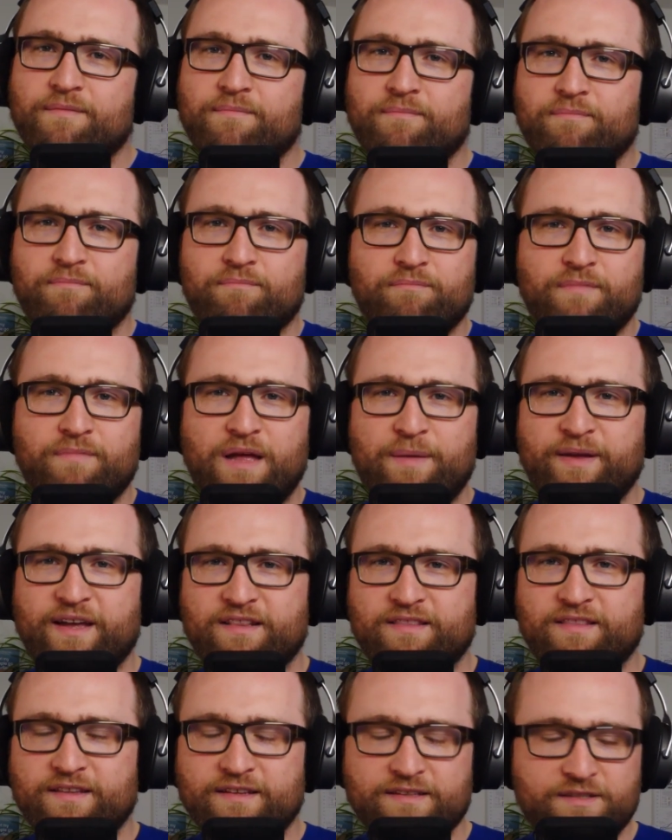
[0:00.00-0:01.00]
Maybe at
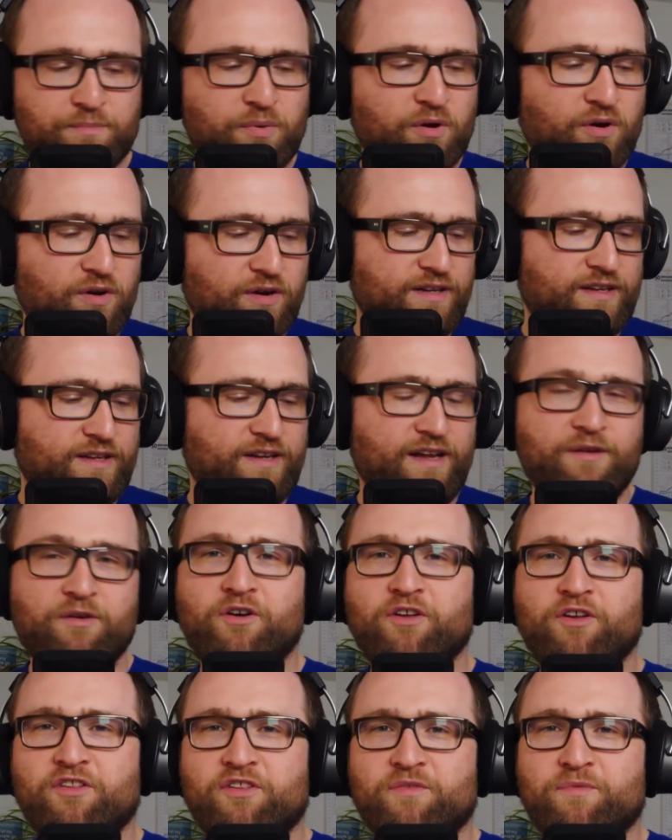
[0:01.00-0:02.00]
this point, I
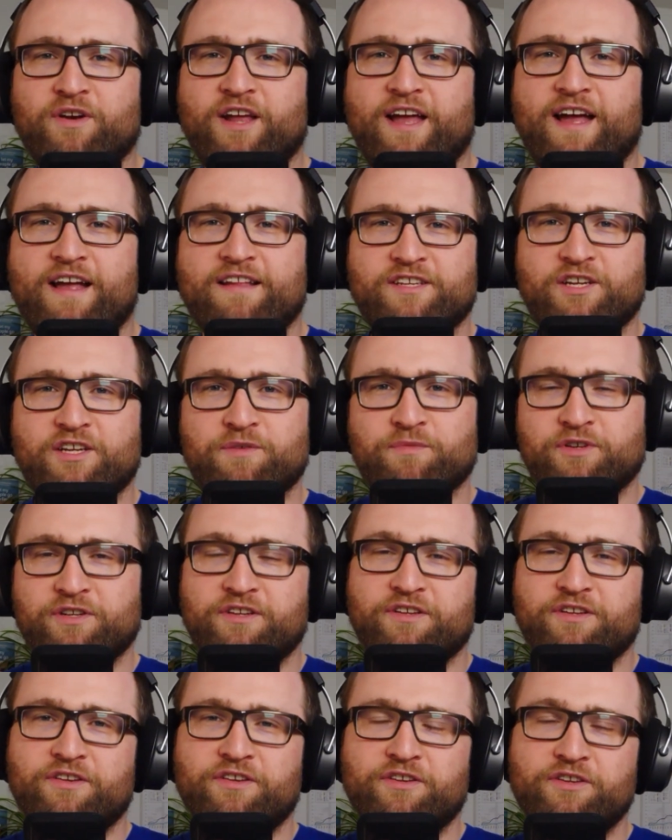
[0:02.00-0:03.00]
also want to ask you what
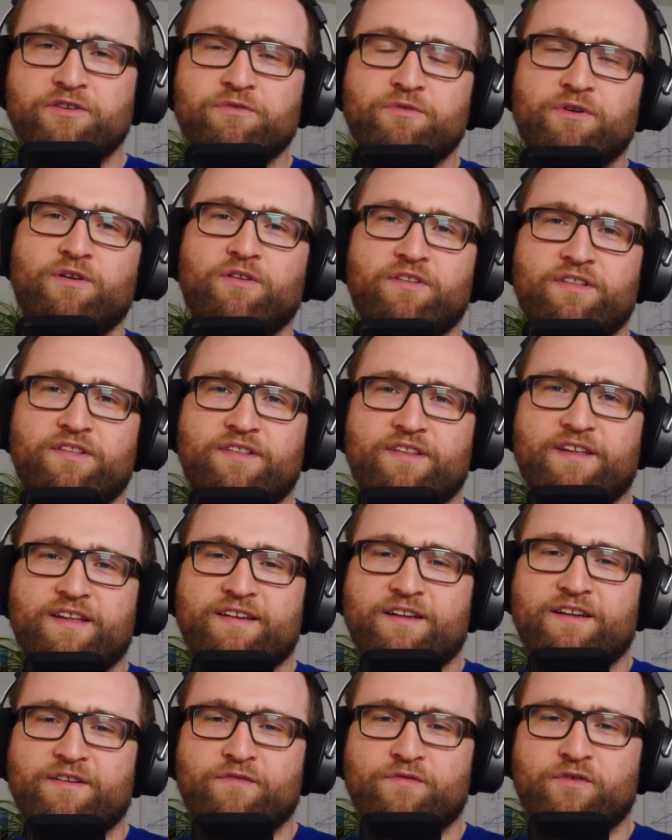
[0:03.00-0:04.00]
your roles in
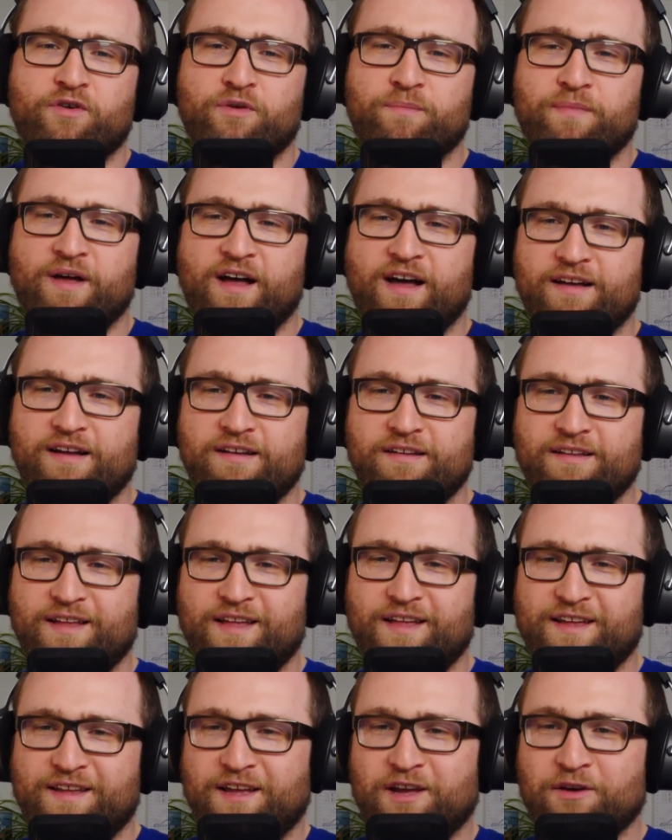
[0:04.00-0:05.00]
the firm are.
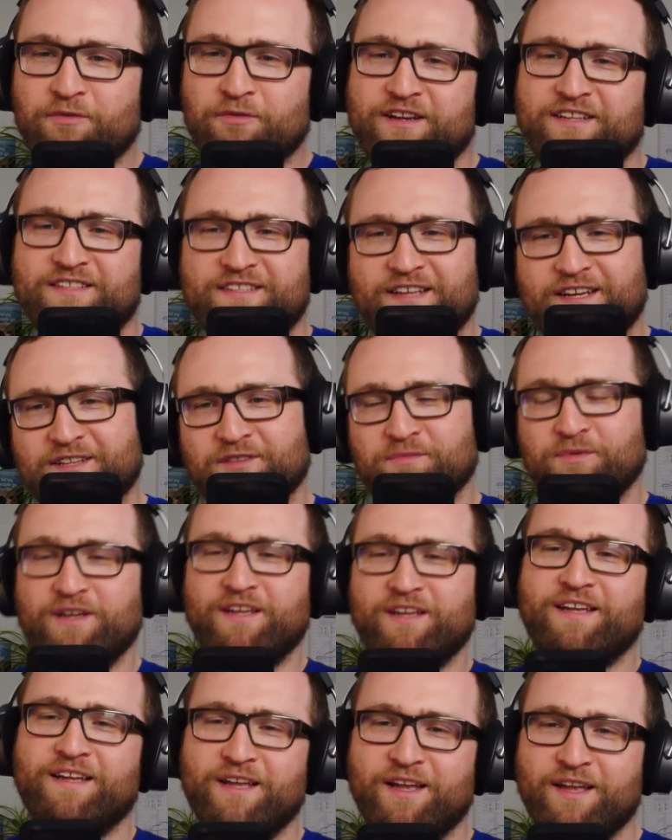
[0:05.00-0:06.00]
I already started
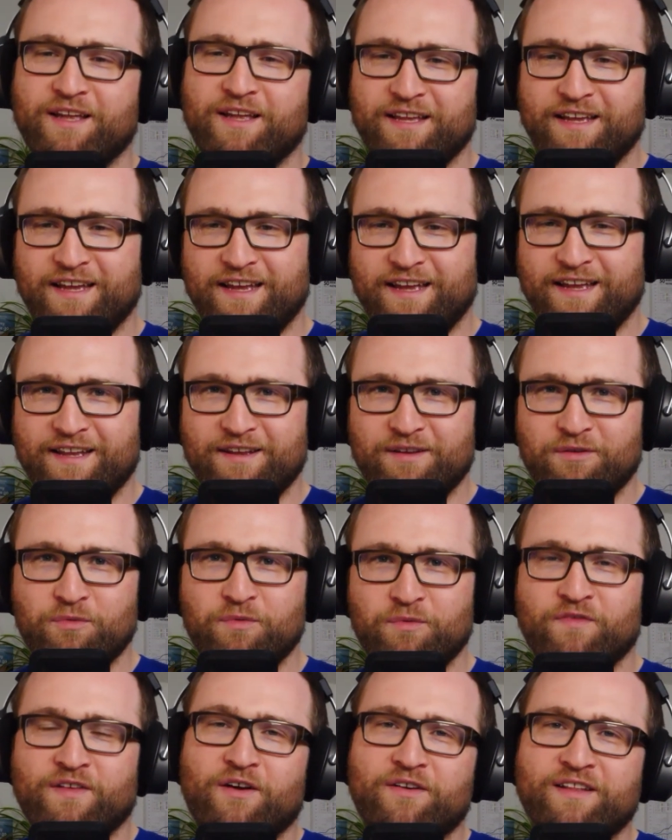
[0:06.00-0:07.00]

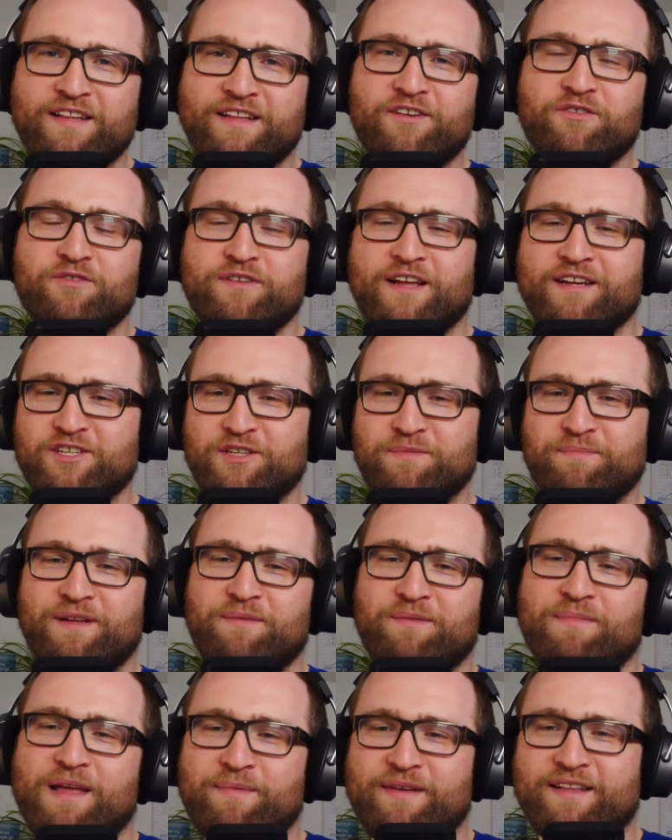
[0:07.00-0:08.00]
without an introduction, but
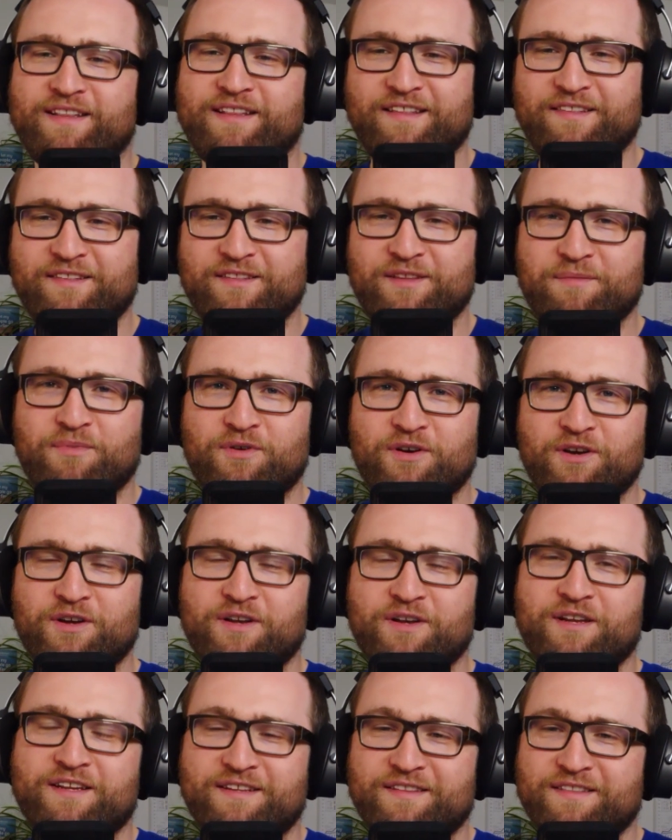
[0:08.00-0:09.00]
maybe that's the
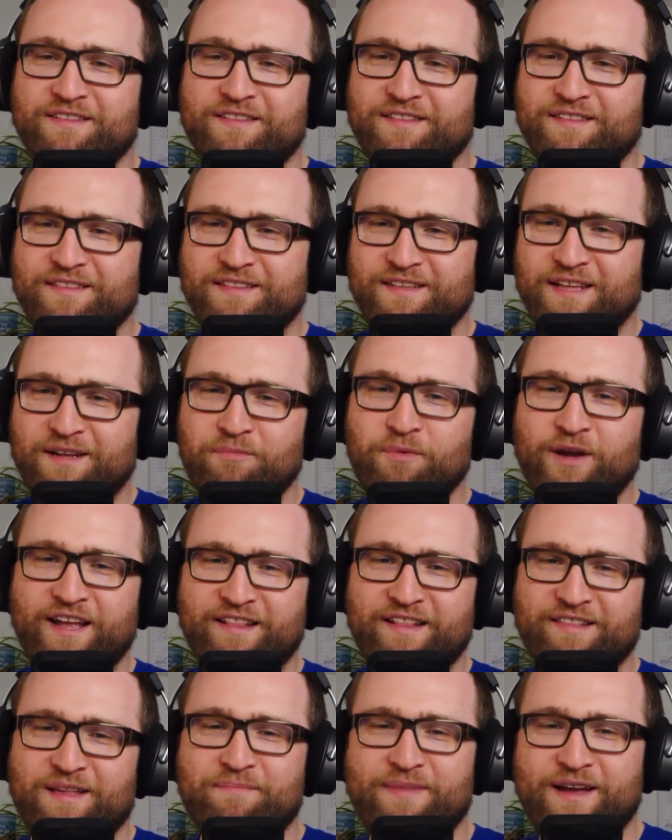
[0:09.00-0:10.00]
point that we get
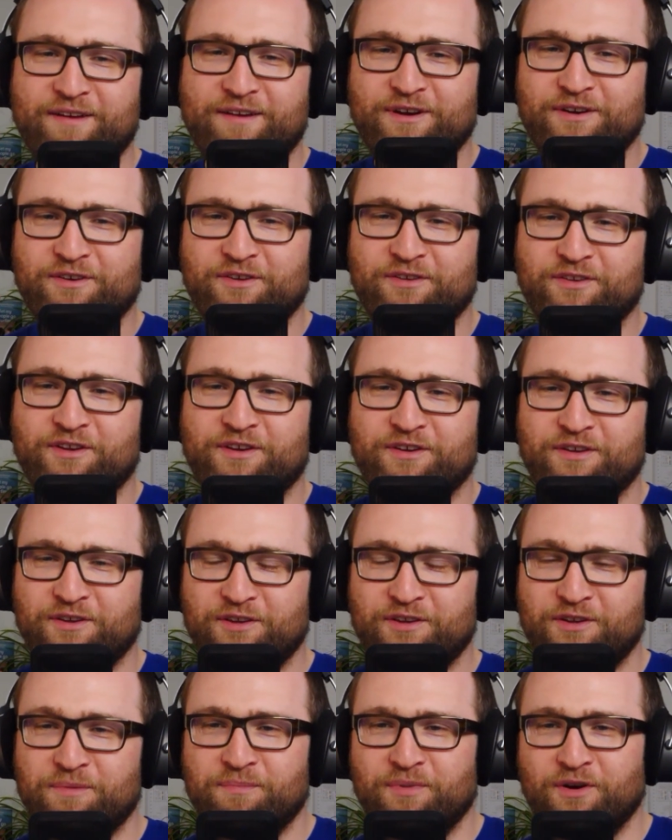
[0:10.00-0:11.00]
some background on you,
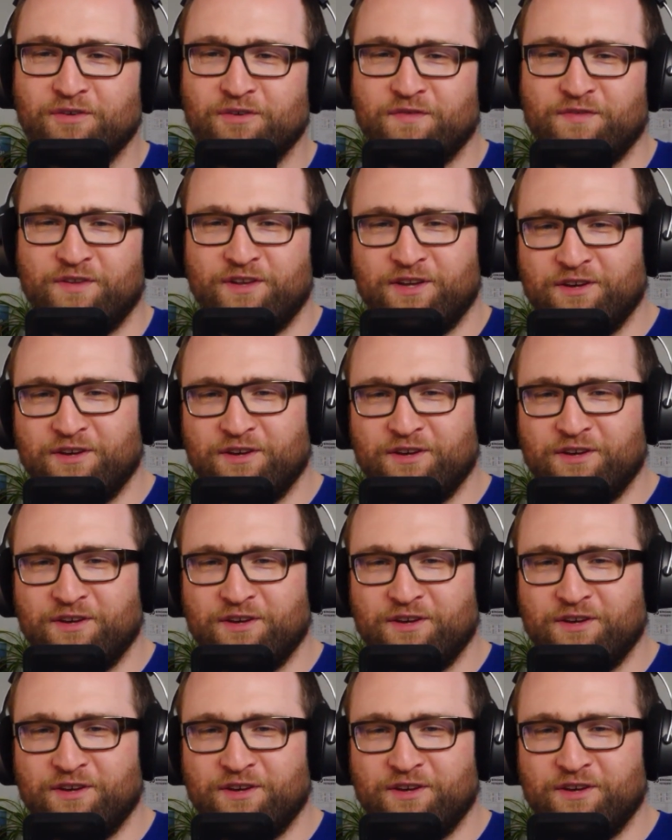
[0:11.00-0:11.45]
both of you.